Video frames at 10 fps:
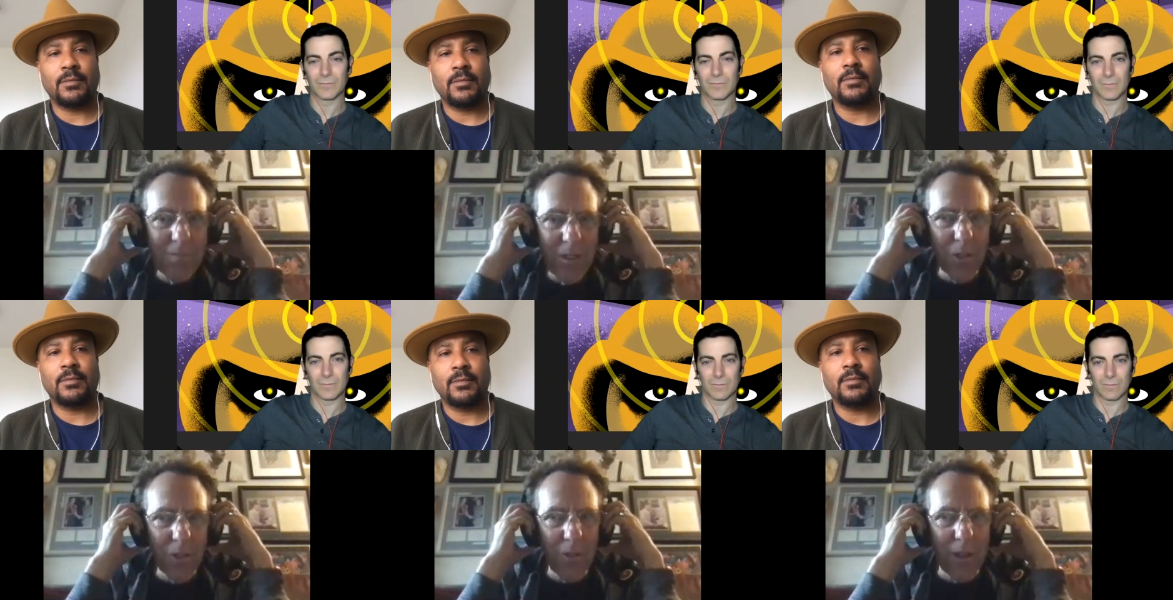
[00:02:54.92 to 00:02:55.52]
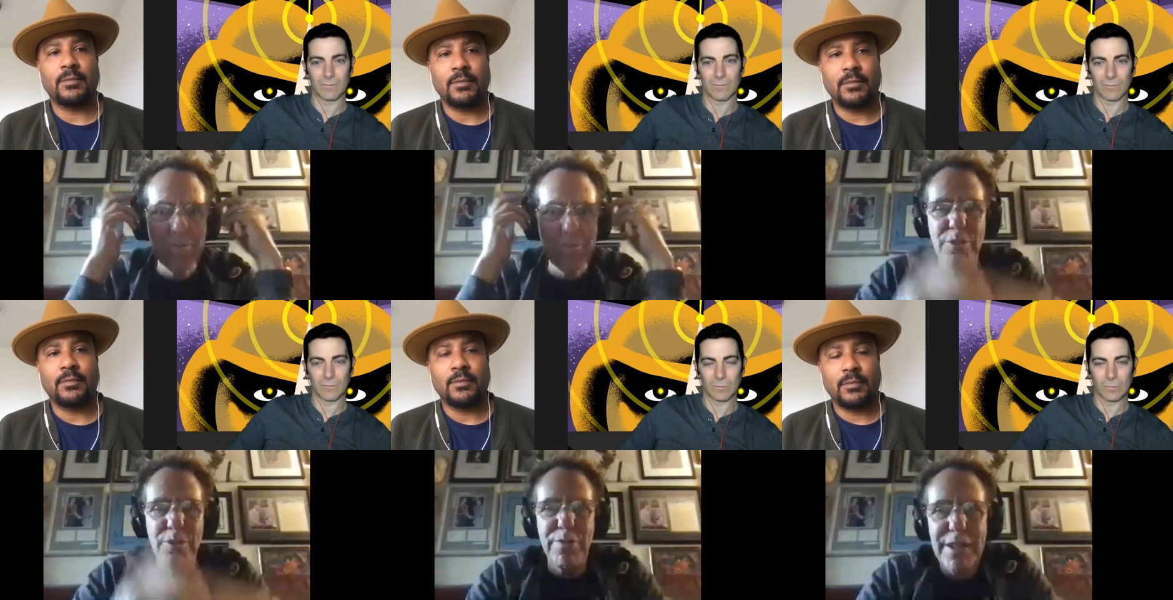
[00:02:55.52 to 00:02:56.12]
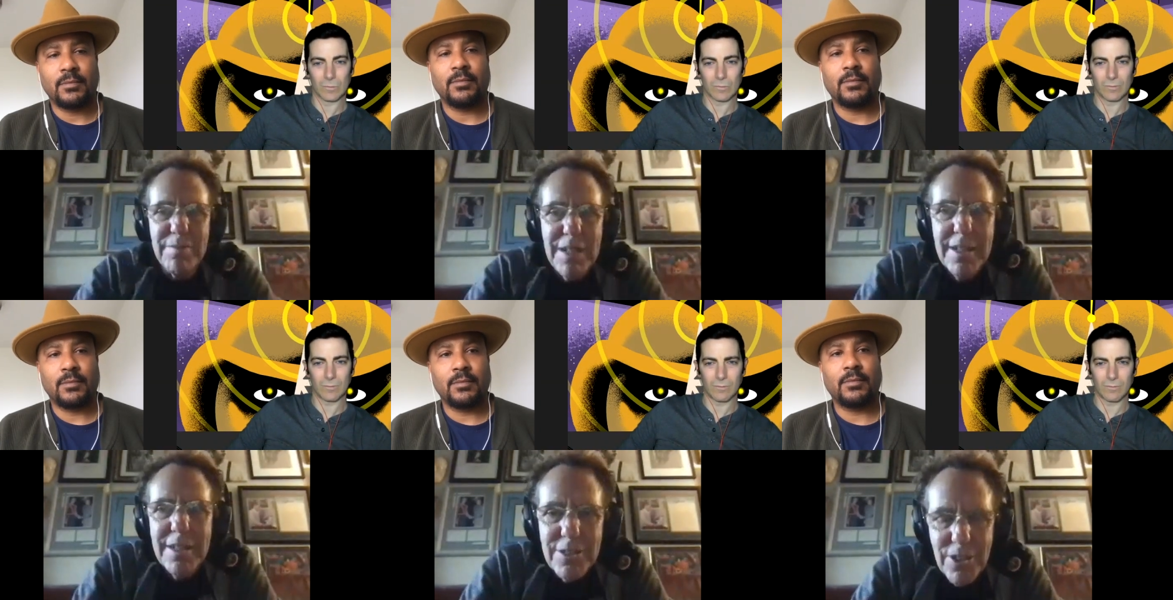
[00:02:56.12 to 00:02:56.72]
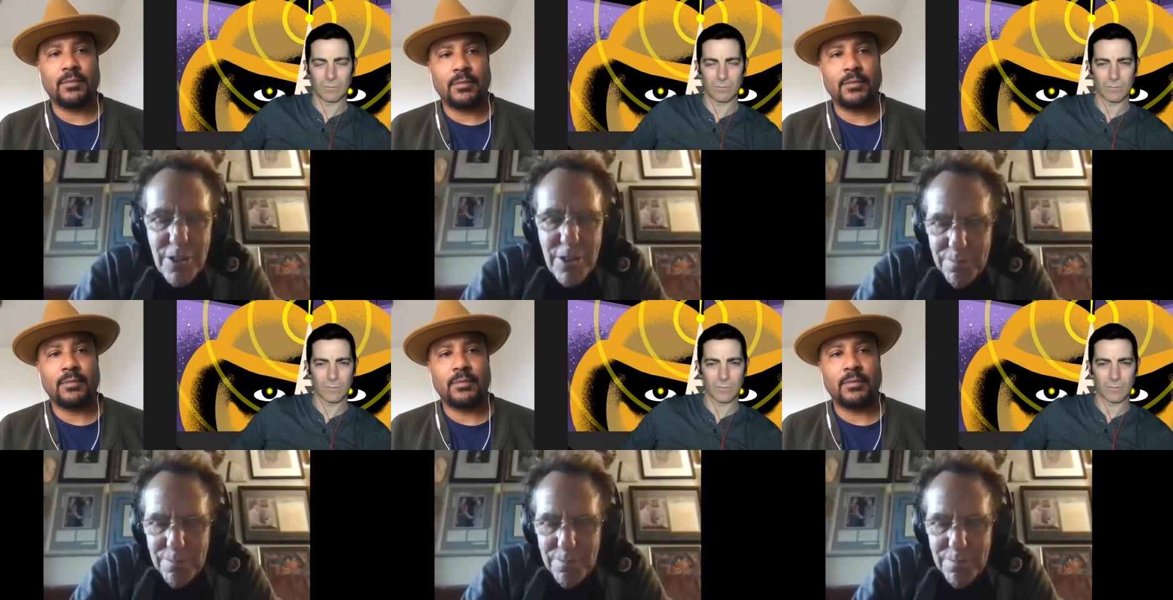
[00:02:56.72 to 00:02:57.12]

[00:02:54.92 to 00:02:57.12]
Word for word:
Speaker 1: great. Terrific. So,